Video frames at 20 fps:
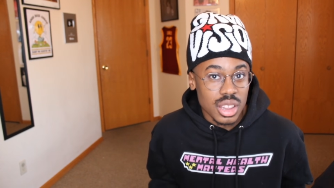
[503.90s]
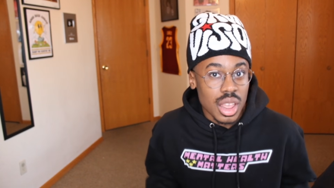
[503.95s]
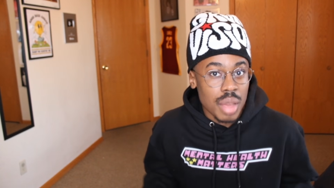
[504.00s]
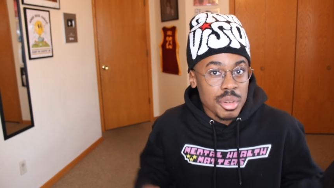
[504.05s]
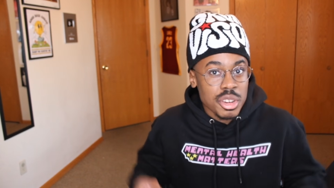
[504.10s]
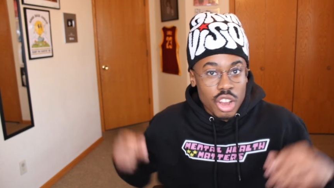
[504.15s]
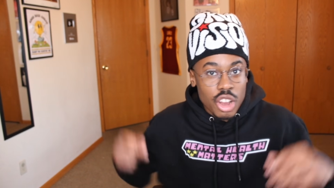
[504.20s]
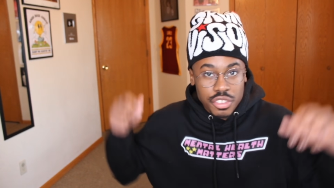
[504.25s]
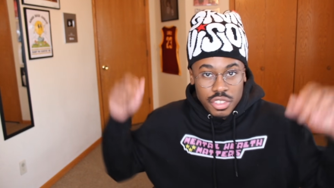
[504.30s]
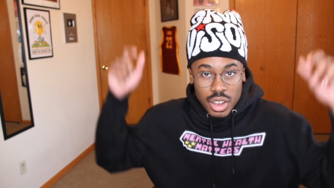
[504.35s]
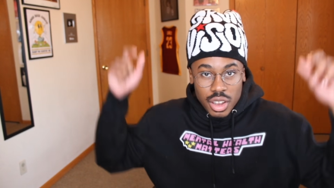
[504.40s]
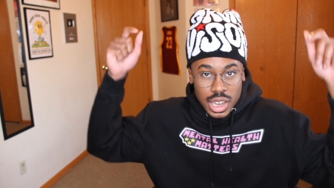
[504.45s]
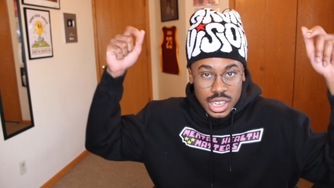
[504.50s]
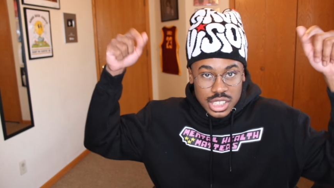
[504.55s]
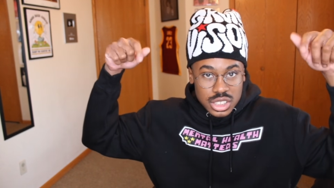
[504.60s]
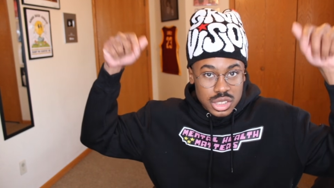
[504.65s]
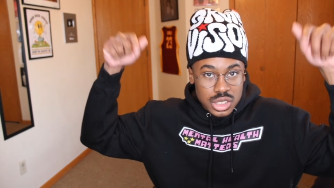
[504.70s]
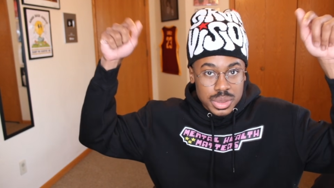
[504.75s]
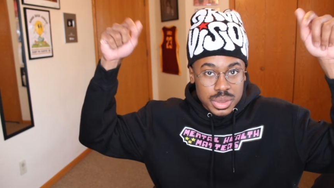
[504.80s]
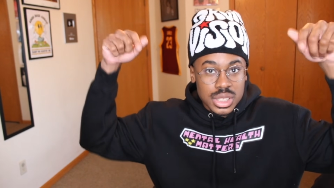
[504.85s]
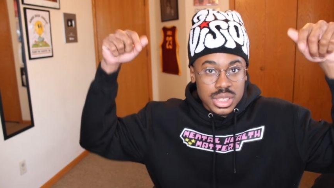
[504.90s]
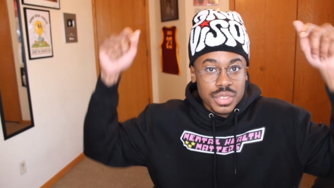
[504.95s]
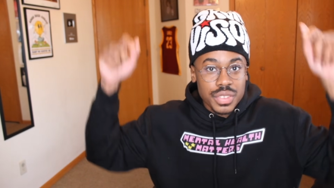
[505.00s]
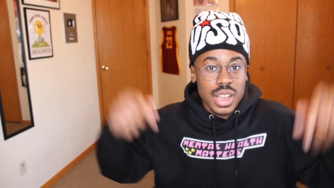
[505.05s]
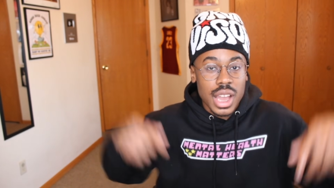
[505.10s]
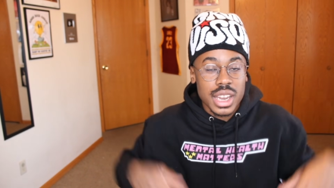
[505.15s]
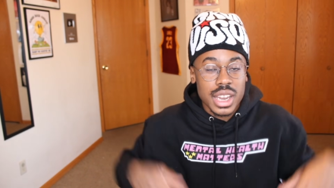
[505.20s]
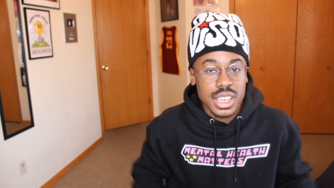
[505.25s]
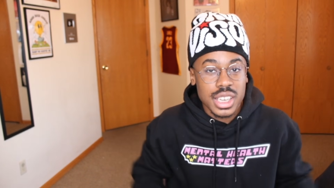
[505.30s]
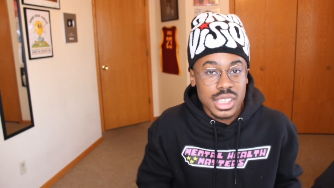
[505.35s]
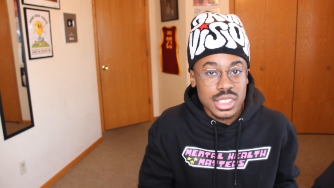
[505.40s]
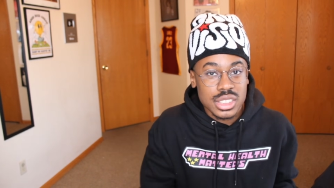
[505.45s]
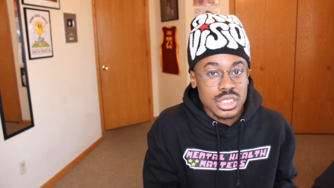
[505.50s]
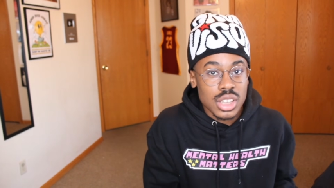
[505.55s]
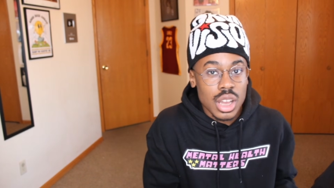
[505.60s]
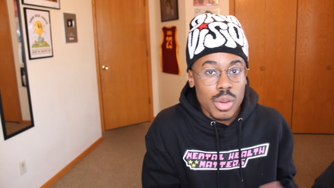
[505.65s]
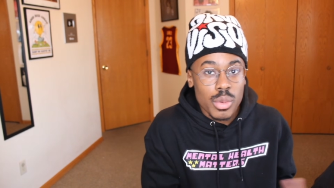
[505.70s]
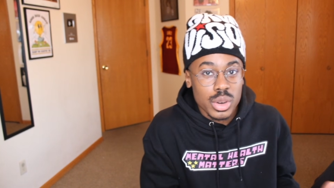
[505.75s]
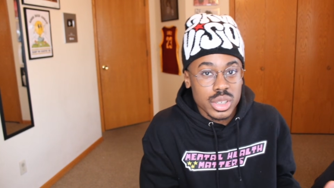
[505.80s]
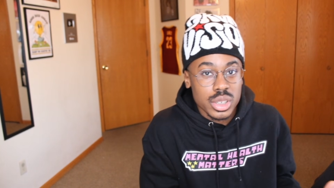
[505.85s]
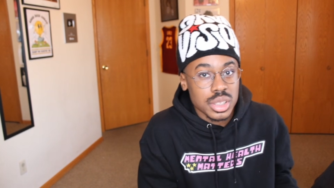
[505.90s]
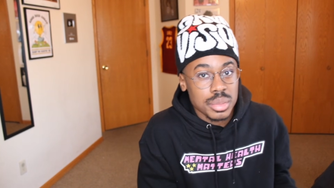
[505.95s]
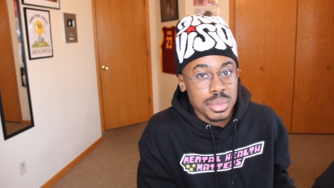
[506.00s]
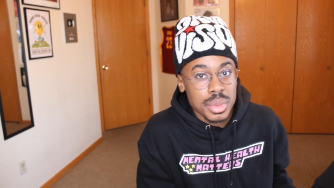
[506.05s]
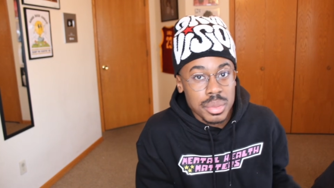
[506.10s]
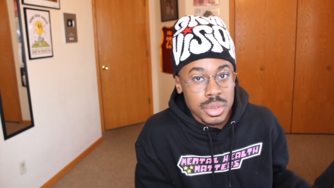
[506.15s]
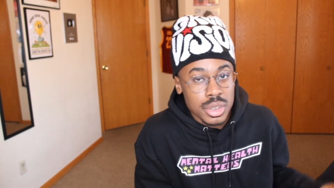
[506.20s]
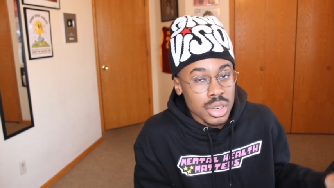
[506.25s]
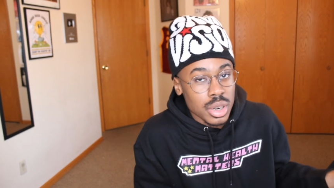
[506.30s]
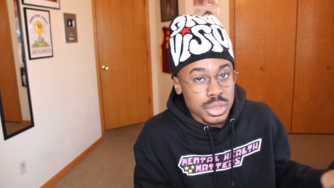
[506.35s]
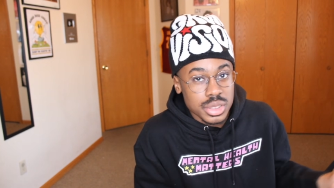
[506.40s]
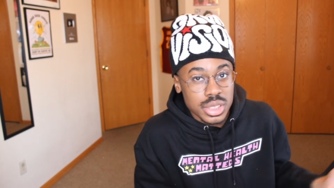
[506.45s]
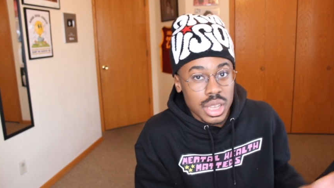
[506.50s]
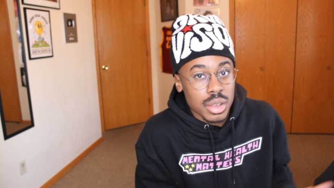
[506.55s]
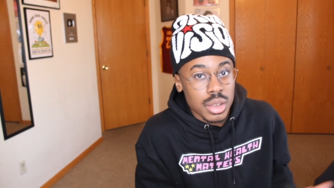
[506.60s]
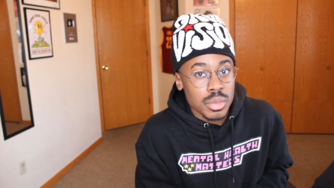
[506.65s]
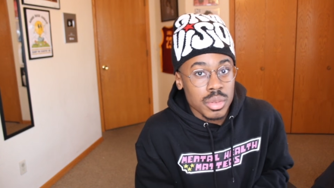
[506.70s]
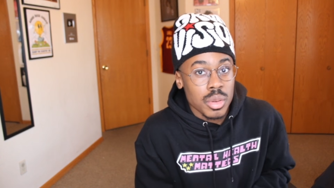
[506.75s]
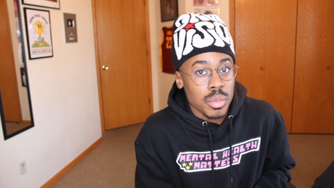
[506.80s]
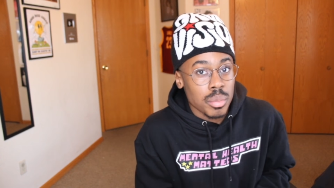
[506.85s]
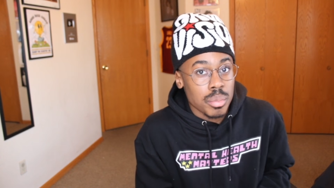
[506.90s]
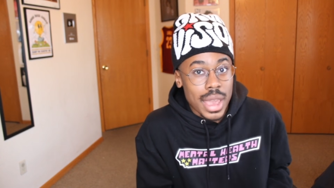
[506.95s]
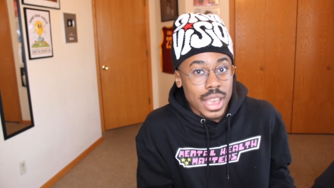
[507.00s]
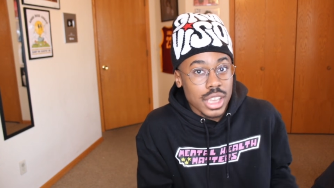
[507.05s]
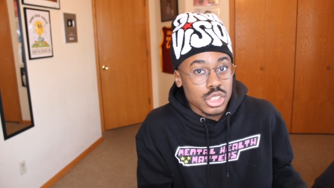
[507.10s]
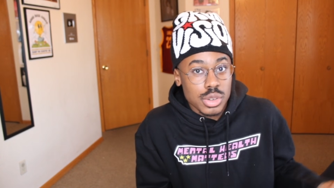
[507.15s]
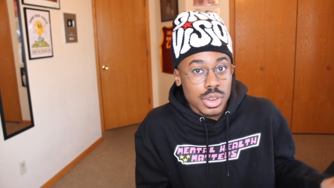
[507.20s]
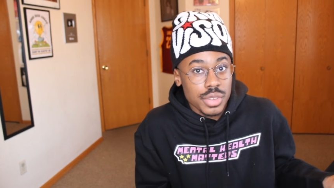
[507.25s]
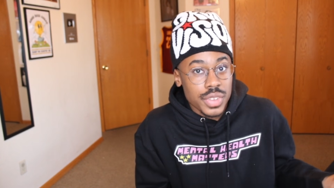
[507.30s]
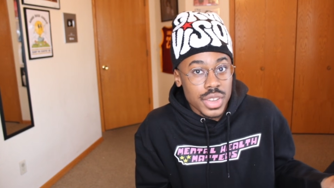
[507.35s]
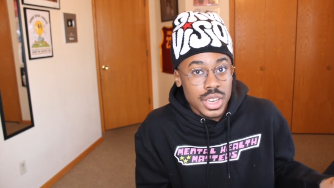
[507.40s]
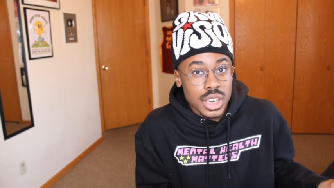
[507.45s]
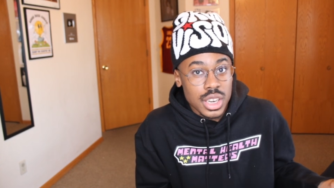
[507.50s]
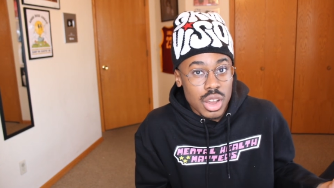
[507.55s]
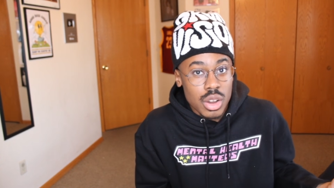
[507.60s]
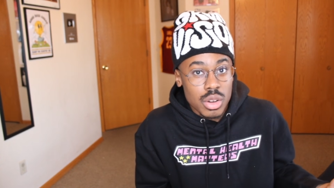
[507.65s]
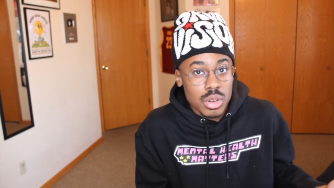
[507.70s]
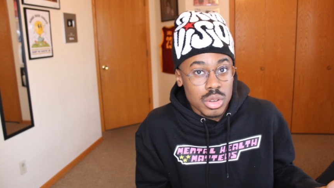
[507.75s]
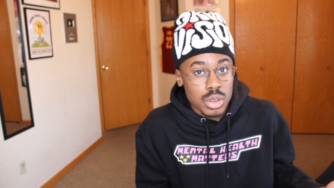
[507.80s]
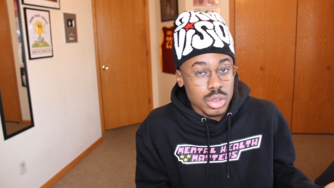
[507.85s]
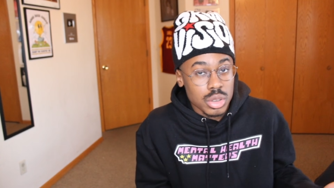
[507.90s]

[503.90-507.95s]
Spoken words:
Let me know if y'all got some specific ideas y'all want to see me, you know what I'm saying, make into a video.